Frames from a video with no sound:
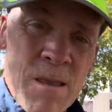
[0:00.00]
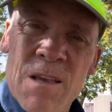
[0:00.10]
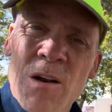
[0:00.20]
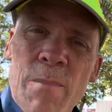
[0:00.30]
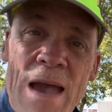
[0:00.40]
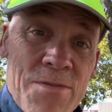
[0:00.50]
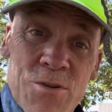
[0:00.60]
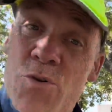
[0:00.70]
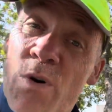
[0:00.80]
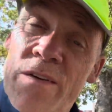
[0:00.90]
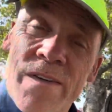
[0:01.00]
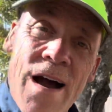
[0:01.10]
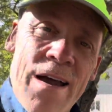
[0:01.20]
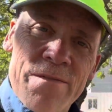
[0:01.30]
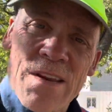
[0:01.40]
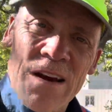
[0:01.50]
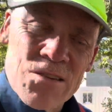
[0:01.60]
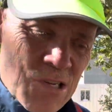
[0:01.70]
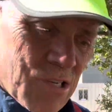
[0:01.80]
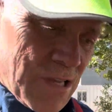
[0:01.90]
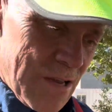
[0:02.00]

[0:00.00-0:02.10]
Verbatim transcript: You know, Matthew 25 tells us